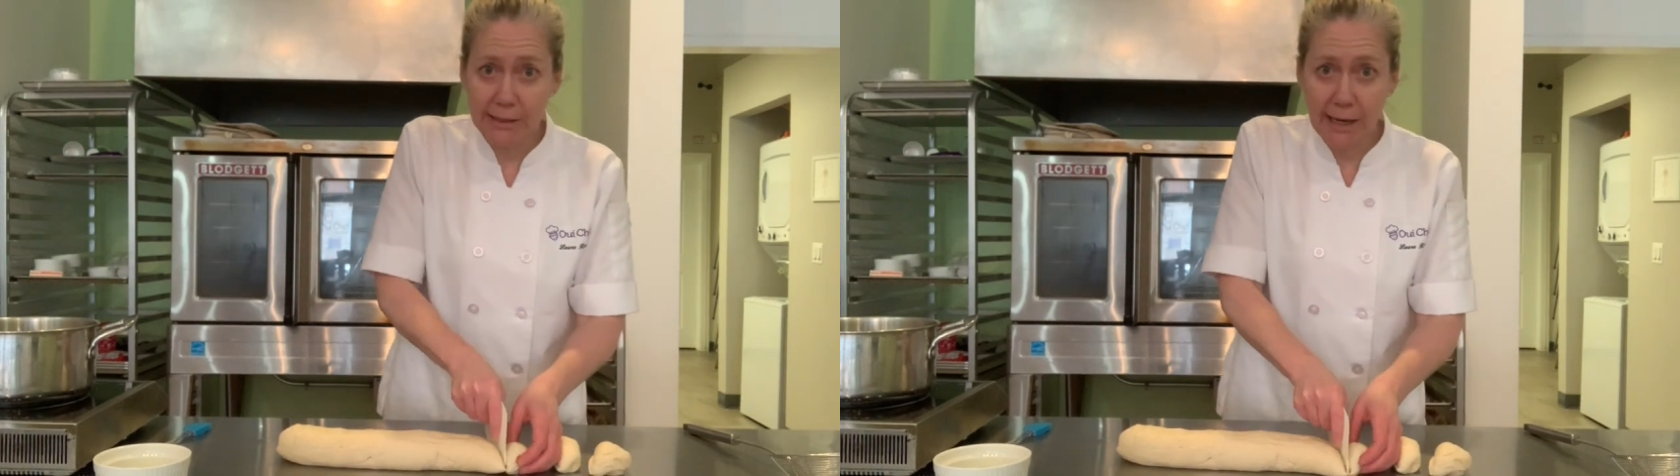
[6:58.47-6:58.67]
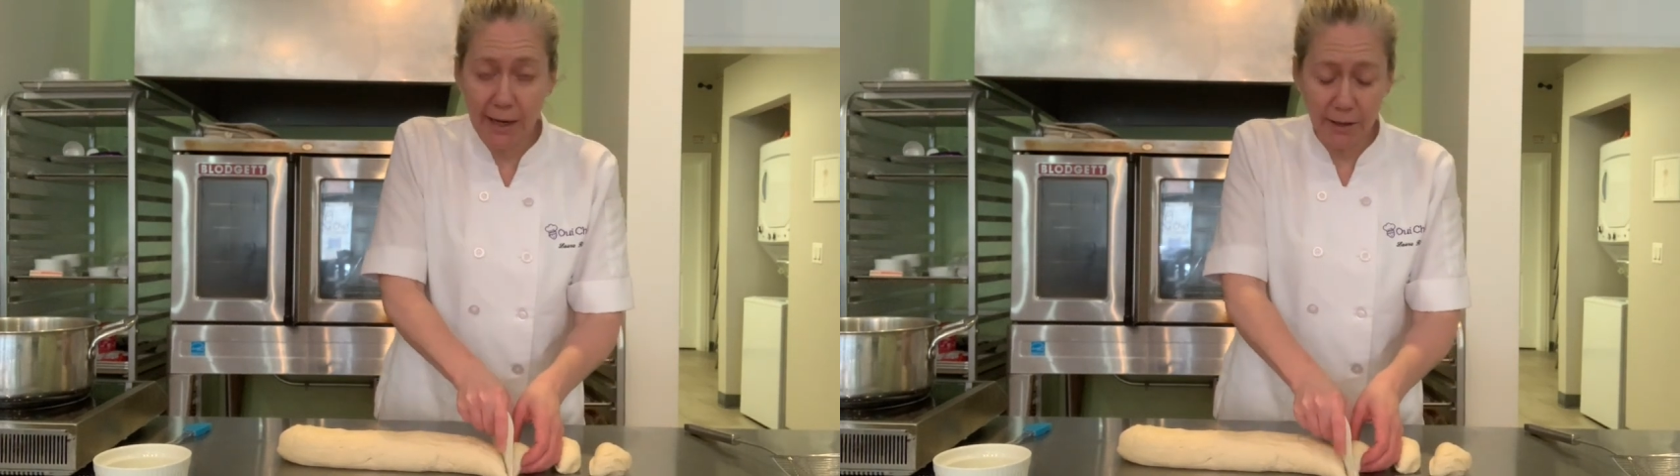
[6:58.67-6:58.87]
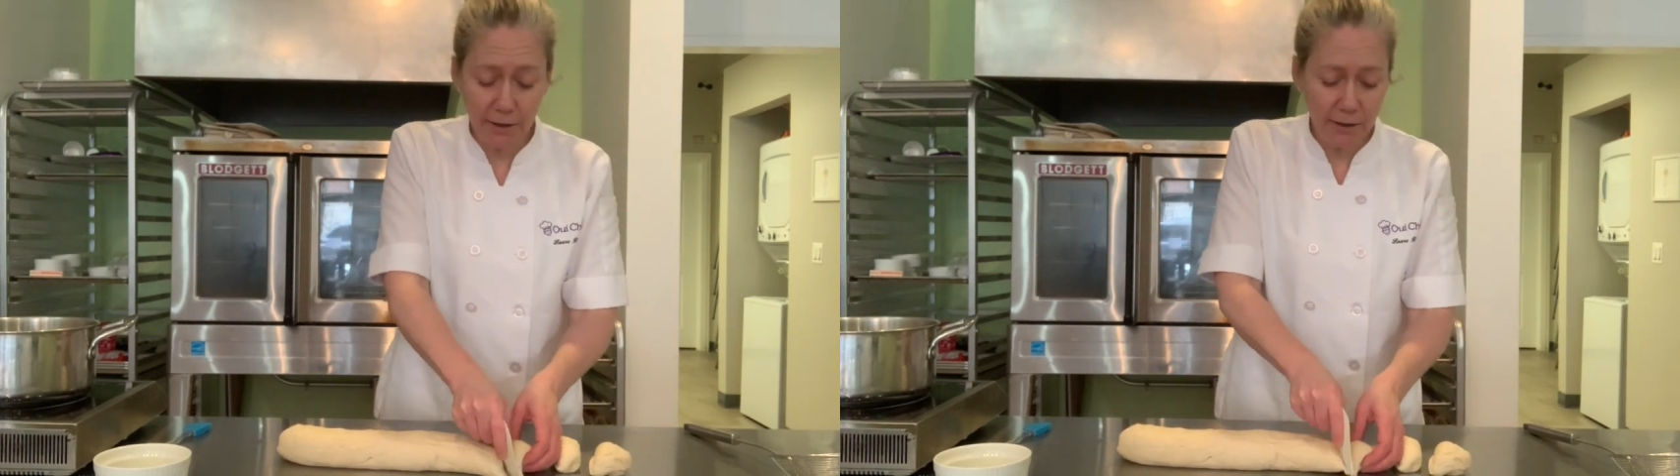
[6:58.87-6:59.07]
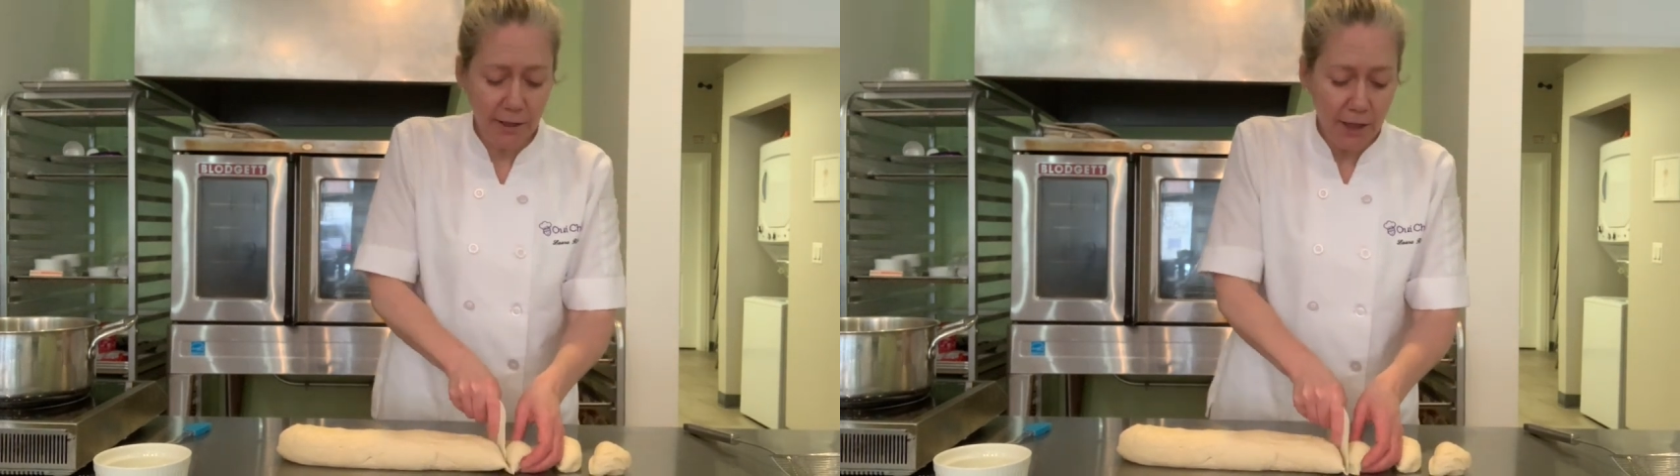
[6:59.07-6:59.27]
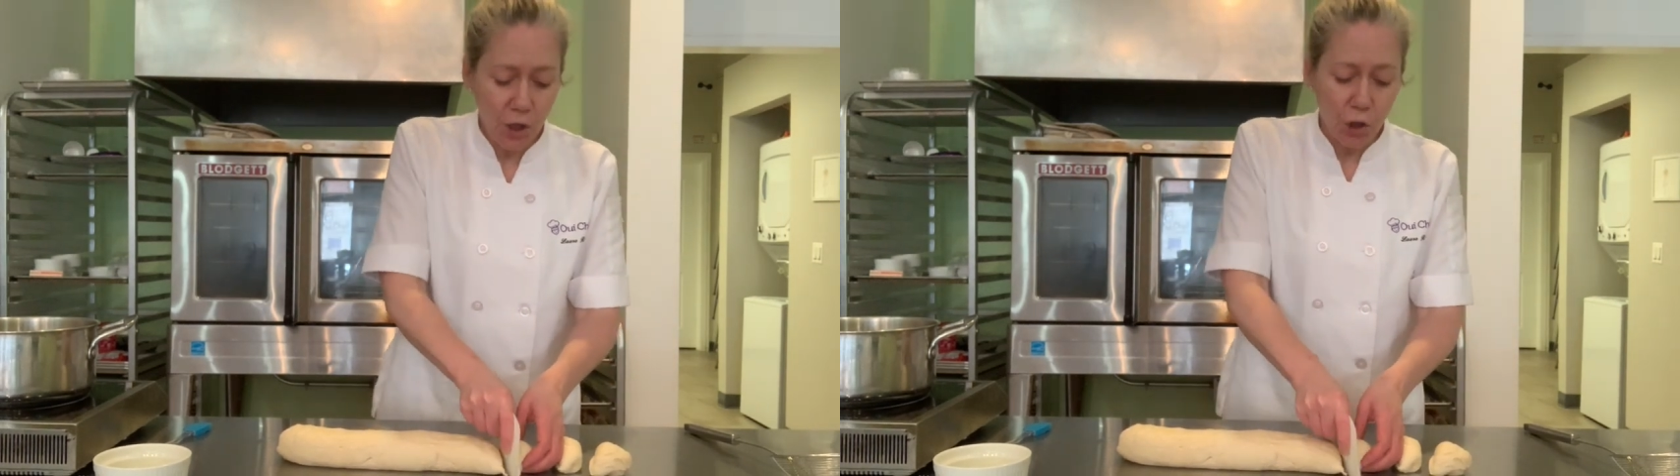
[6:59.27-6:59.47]
scale,
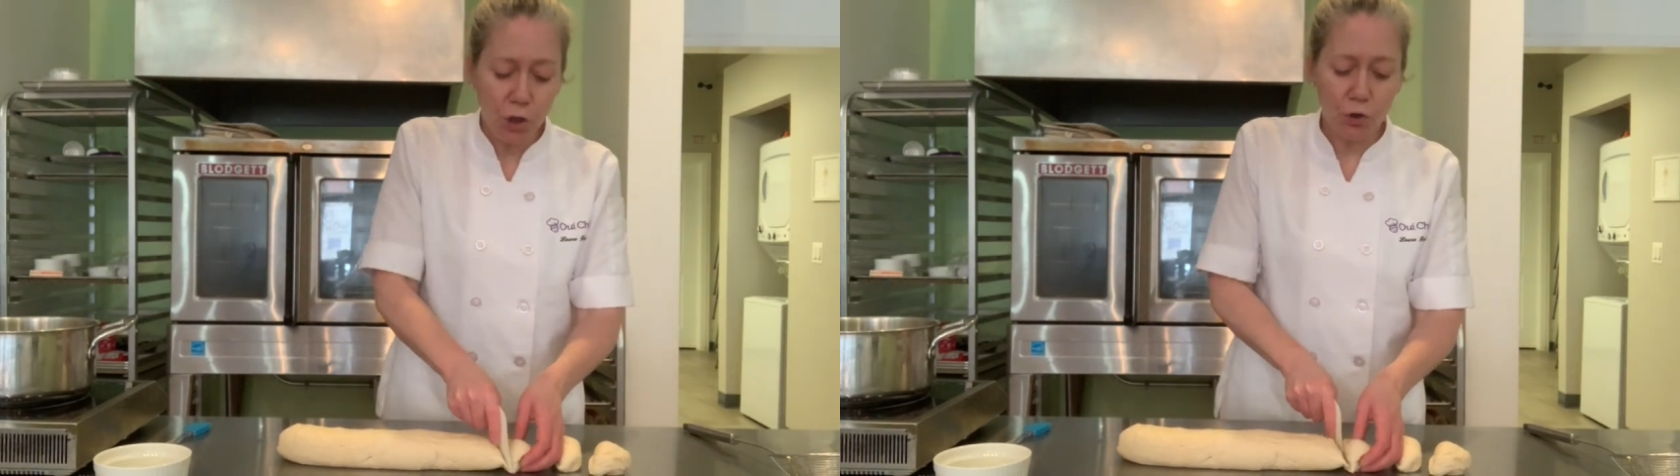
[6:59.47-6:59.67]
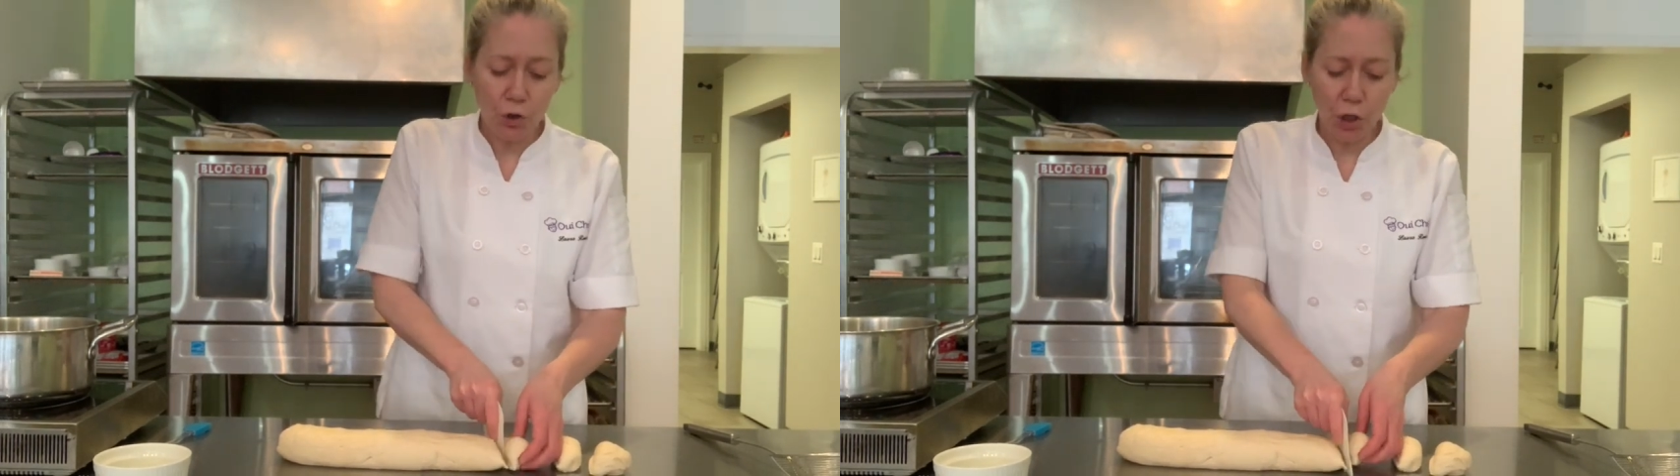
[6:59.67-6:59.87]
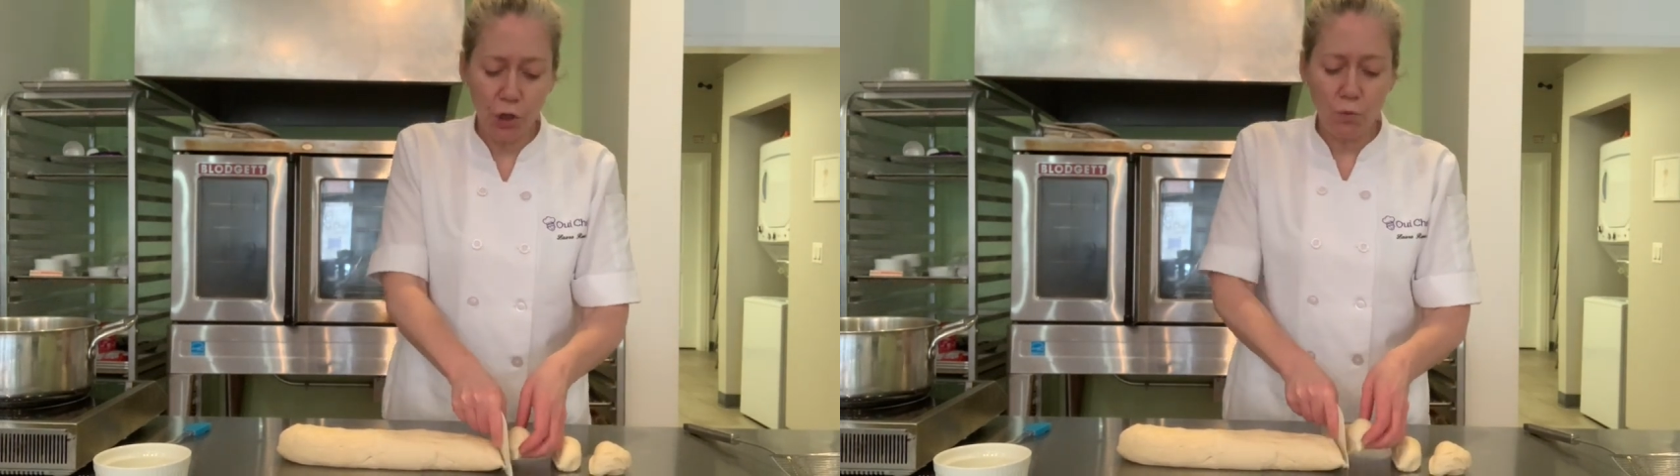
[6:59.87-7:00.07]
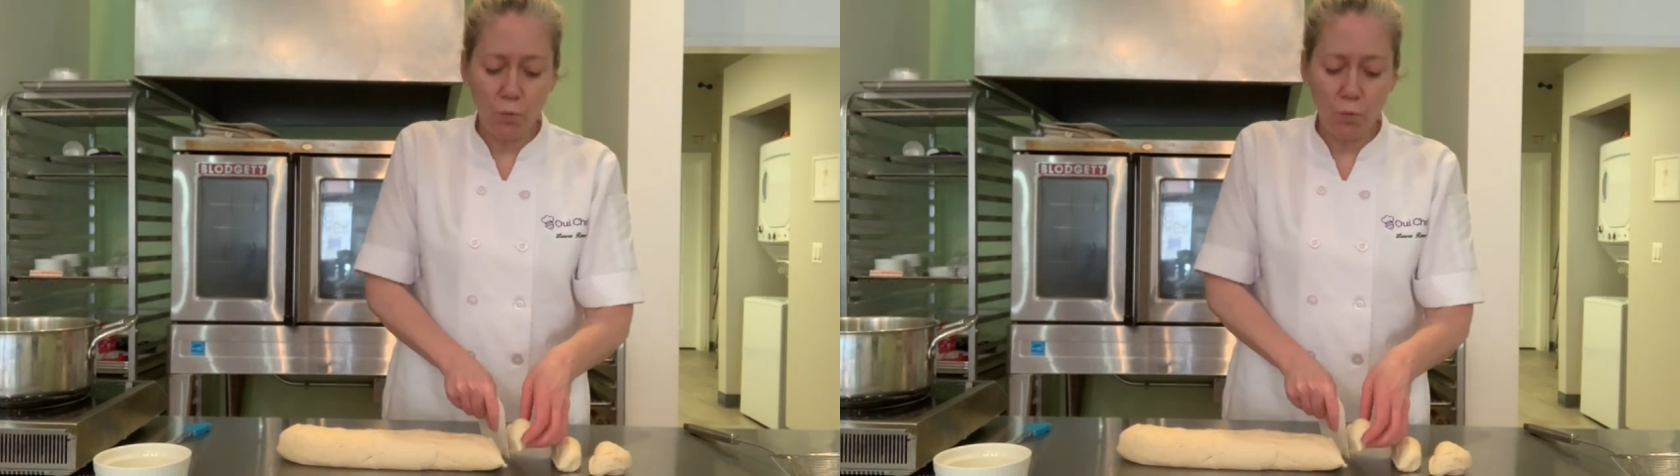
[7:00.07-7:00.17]
you could